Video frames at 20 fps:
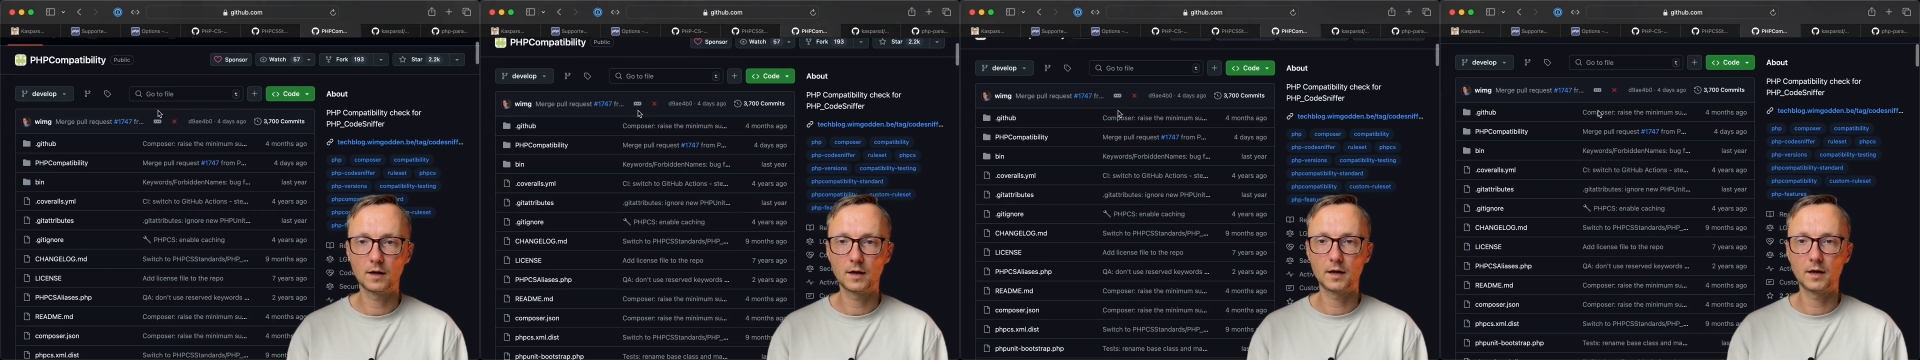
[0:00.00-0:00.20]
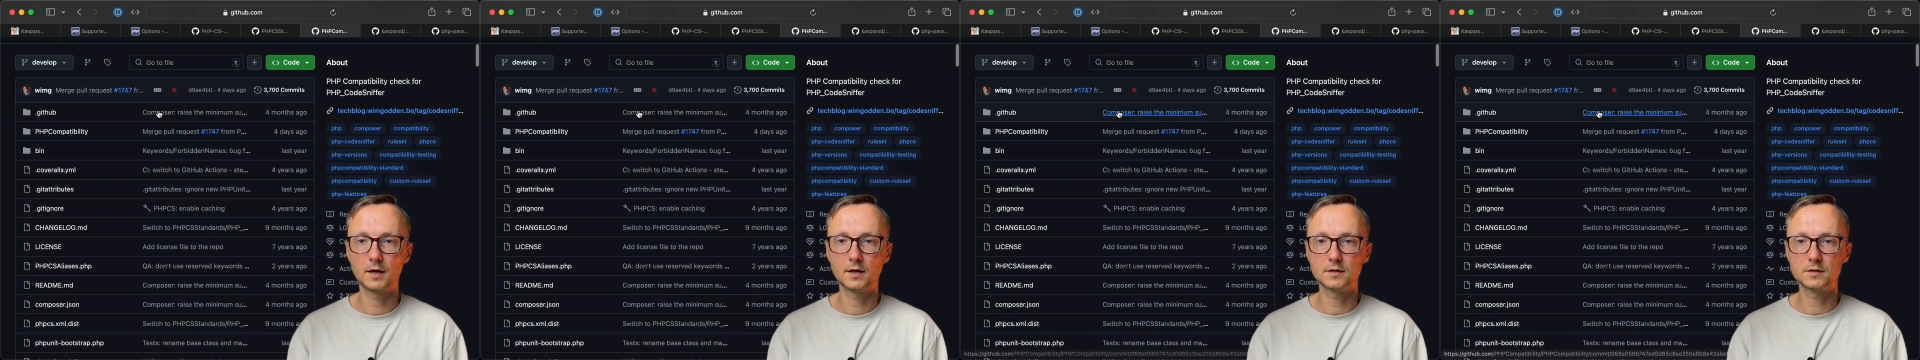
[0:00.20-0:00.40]

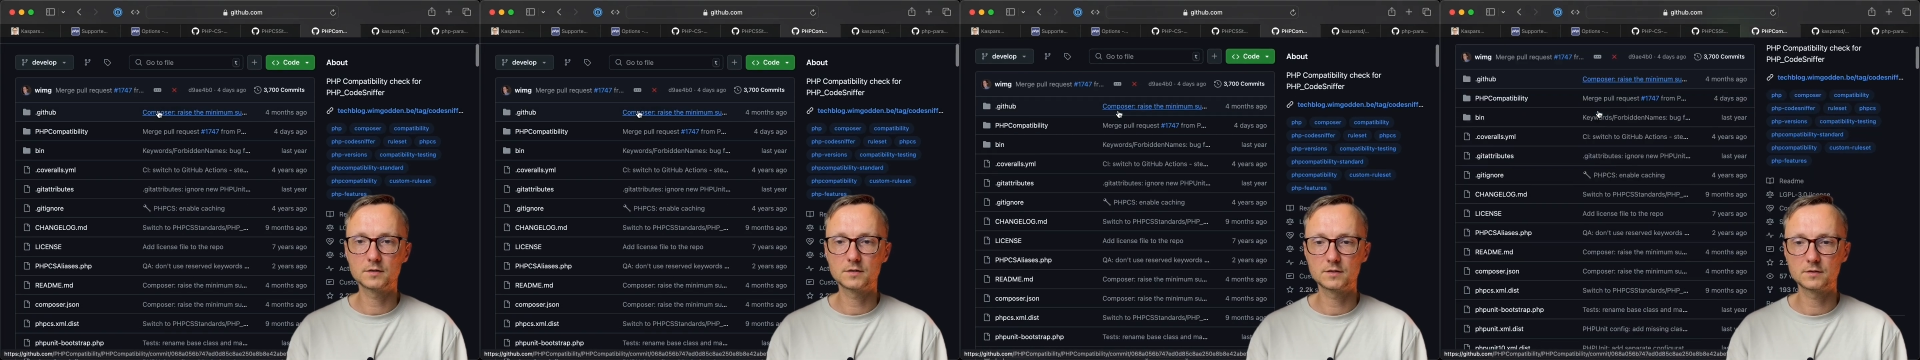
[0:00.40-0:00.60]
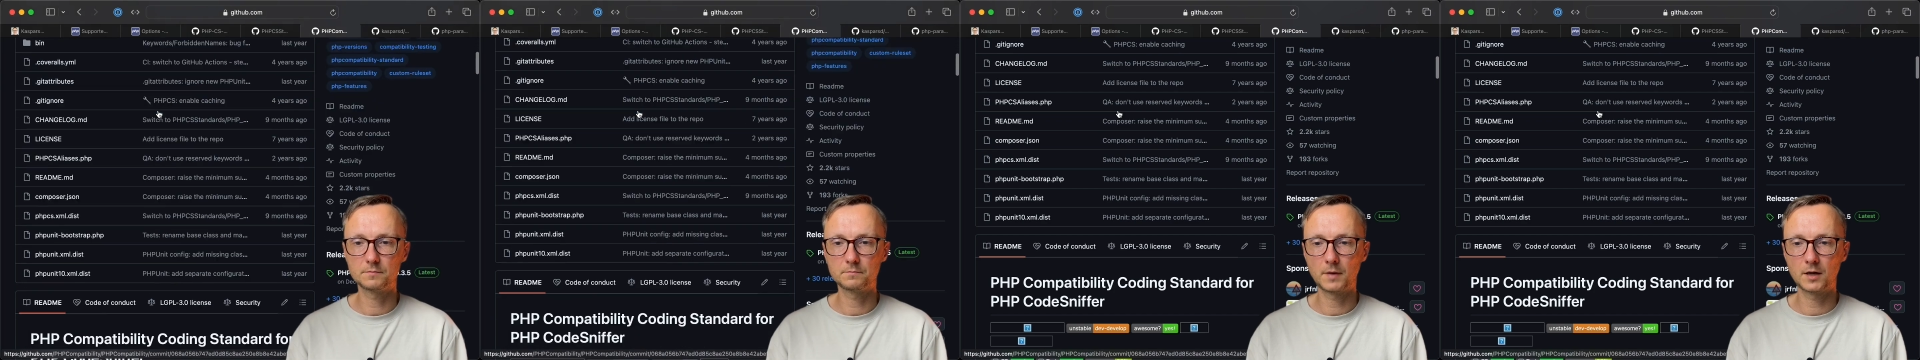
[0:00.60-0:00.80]

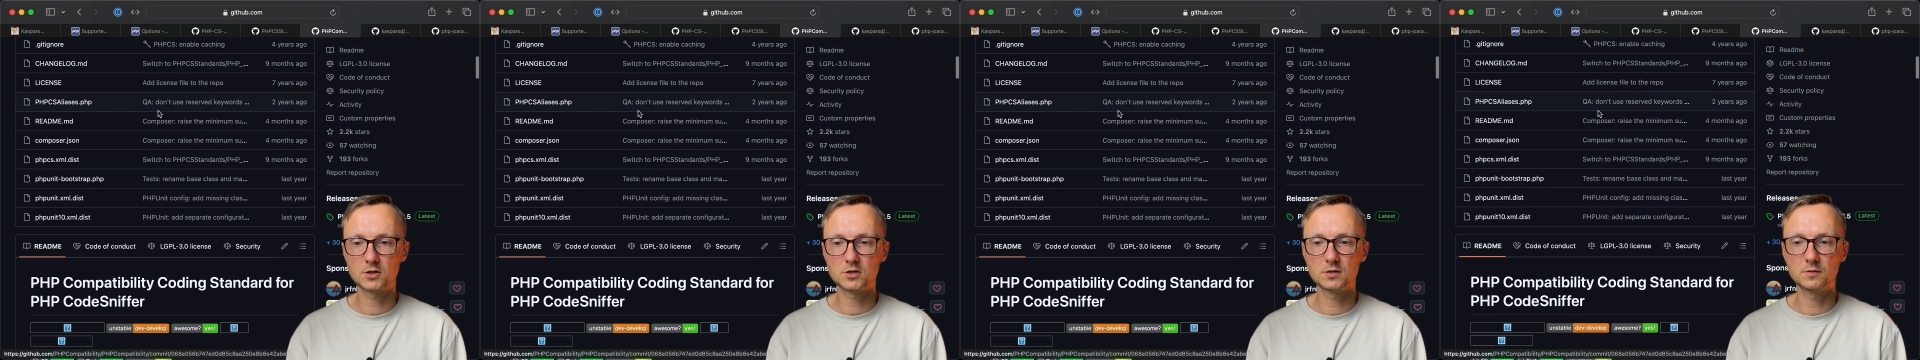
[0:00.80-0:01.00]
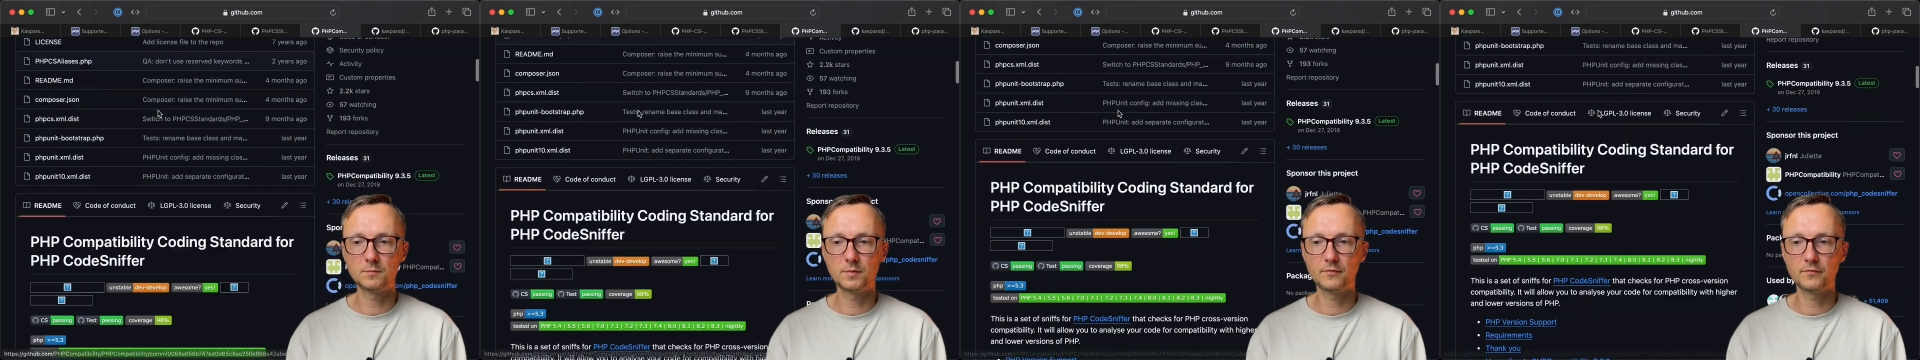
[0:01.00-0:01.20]
As
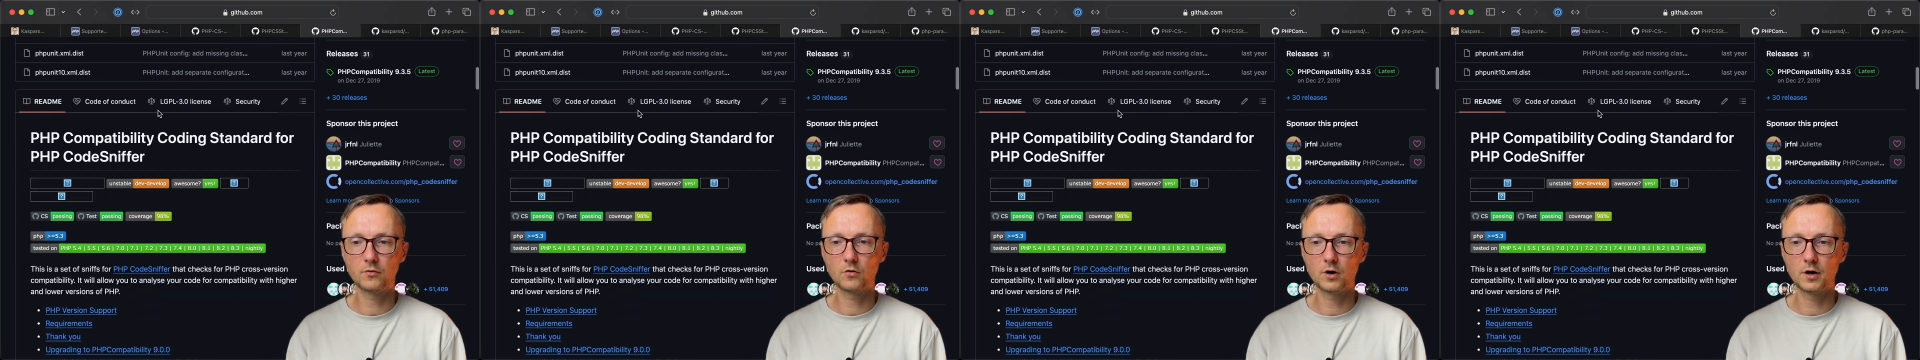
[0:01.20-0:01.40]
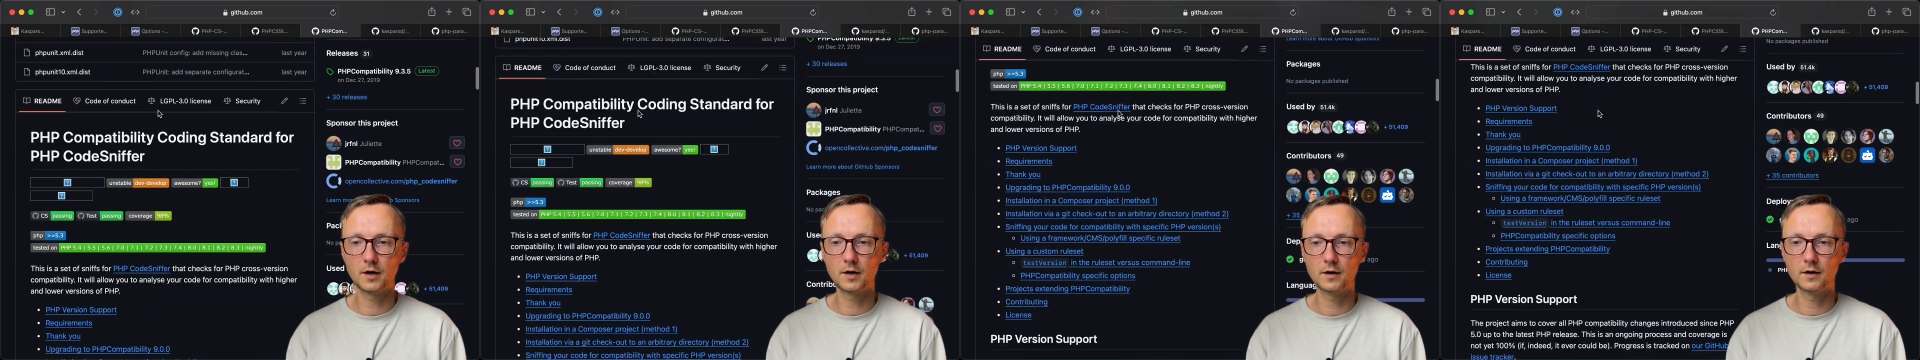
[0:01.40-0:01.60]
mentioned
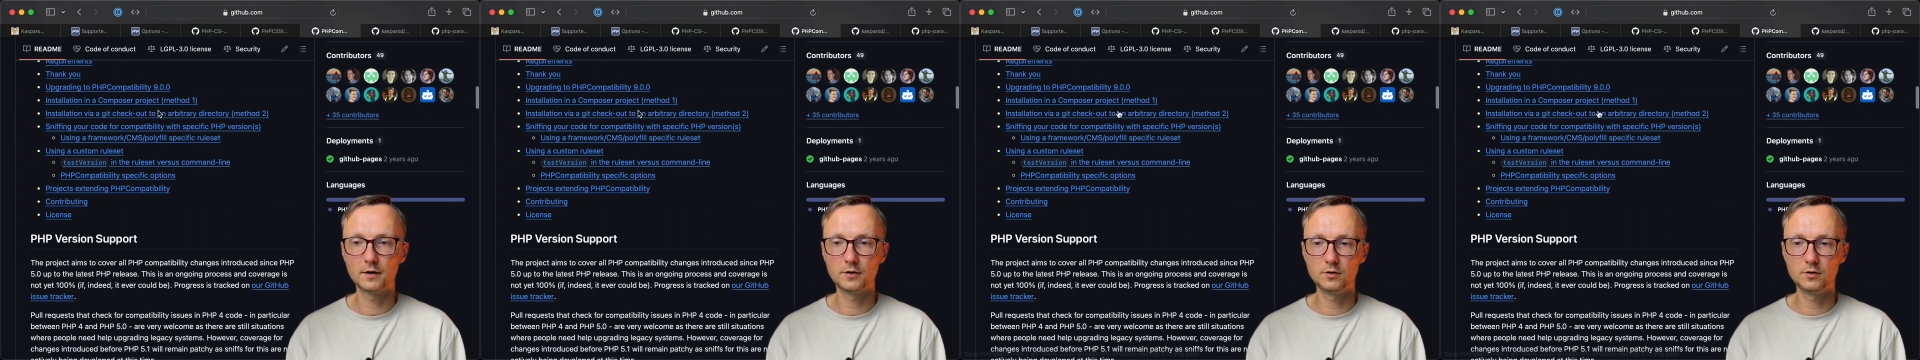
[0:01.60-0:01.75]
before,